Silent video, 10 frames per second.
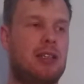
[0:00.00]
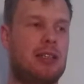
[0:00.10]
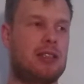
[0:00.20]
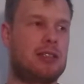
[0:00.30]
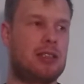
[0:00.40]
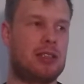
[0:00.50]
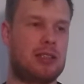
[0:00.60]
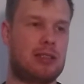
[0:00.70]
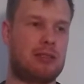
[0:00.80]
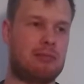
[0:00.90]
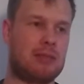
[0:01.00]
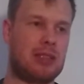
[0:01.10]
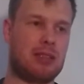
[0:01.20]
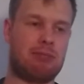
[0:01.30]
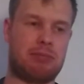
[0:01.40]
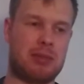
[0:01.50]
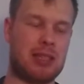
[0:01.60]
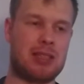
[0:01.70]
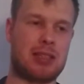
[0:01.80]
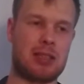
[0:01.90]
in
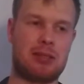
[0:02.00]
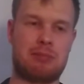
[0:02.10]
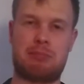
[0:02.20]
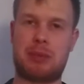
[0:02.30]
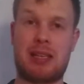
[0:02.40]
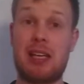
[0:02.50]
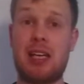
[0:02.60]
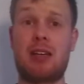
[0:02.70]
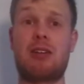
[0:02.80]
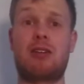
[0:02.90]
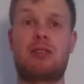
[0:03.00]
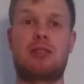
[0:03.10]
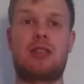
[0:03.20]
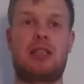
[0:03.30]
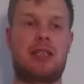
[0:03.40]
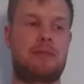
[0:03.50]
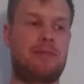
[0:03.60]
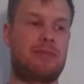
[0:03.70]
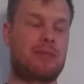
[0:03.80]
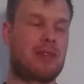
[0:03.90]
the beginning,
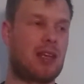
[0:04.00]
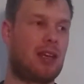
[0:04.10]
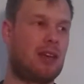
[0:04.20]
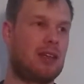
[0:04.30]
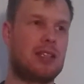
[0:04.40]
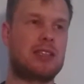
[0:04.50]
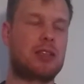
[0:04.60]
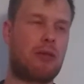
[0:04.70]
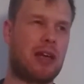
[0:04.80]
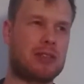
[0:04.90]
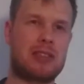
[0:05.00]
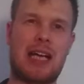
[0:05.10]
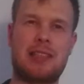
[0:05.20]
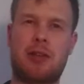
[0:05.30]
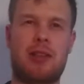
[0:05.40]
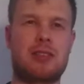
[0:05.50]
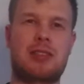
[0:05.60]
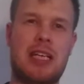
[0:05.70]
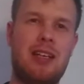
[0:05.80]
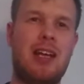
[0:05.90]
in
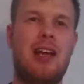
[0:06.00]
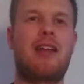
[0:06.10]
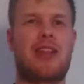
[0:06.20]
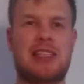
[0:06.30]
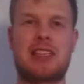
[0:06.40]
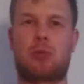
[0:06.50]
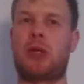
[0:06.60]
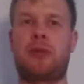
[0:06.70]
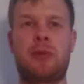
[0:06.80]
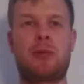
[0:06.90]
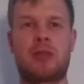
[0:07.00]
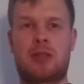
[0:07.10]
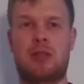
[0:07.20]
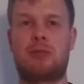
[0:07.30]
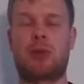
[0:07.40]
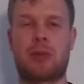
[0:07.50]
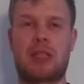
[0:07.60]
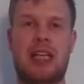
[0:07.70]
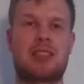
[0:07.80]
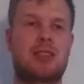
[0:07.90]
2009-2010. They said, well, we will
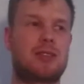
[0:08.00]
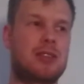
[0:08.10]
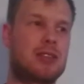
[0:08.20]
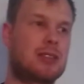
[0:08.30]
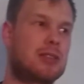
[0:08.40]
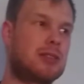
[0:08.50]
get to the